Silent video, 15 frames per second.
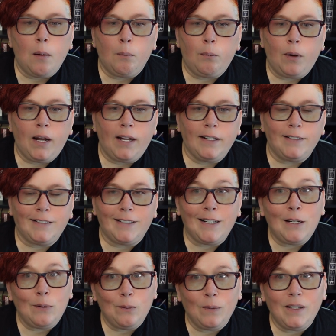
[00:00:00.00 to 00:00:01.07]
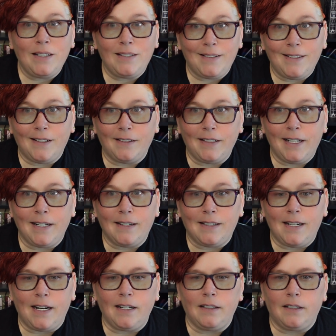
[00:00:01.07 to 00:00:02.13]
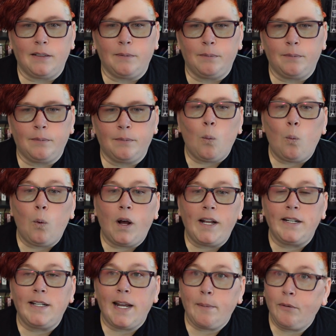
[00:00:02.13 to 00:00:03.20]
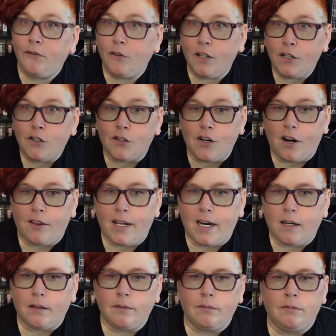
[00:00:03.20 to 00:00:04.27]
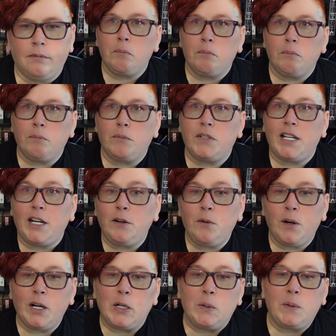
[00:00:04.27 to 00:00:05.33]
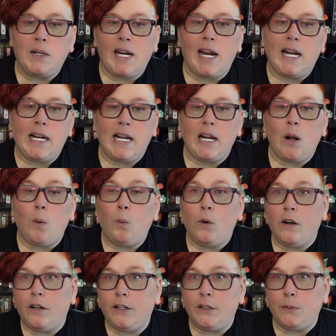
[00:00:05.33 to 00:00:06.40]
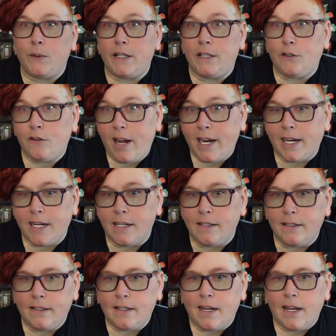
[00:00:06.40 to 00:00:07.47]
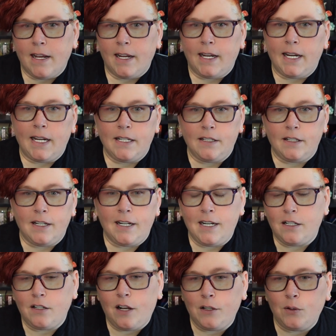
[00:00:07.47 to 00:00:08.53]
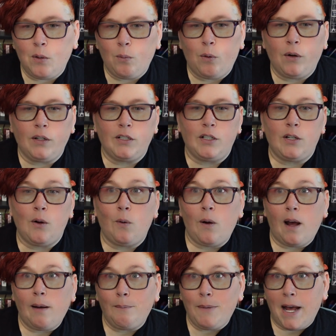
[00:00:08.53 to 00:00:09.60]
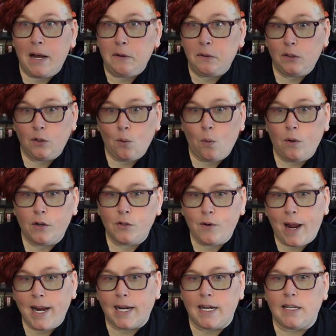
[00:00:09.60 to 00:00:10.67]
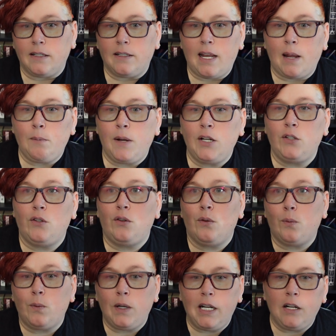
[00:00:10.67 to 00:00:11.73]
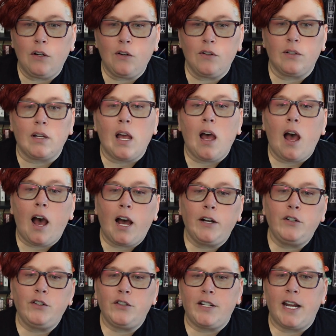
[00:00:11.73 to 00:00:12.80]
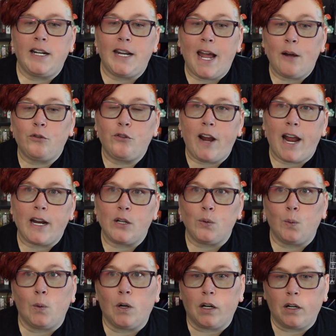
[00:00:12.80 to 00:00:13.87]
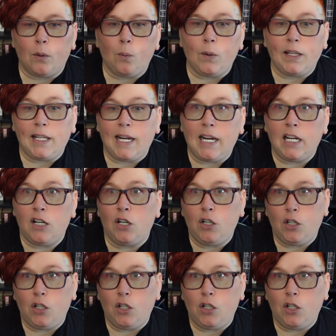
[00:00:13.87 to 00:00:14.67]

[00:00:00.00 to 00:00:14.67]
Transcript: but it was nearly extinct? What type of creatures are there? Say you are creating a world with dragons it's also important to know about your dragons and make sure the readers understand how dragons work within